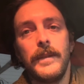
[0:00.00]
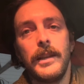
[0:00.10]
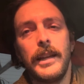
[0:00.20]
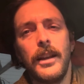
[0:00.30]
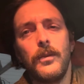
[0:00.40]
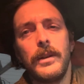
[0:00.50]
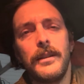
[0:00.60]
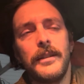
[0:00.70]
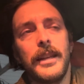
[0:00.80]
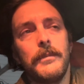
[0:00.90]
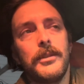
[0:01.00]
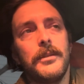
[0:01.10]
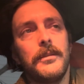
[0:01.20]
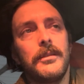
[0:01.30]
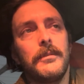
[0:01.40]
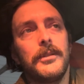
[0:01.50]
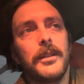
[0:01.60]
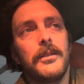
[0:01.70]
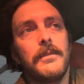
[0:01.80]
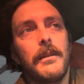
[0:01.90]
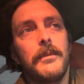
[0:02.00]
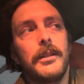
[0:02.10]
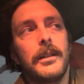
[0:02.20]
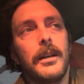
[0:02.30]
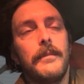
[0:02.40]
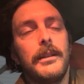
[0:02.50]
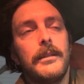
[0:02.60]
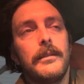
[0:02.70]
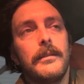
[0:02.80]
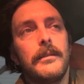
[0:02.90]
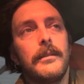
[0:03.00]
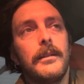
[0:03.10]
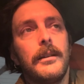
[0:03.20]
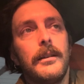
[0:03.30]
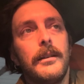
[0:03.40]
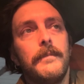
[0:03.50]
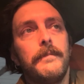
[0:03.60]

It had a weird name too. Someone's gonna remember in the comments. I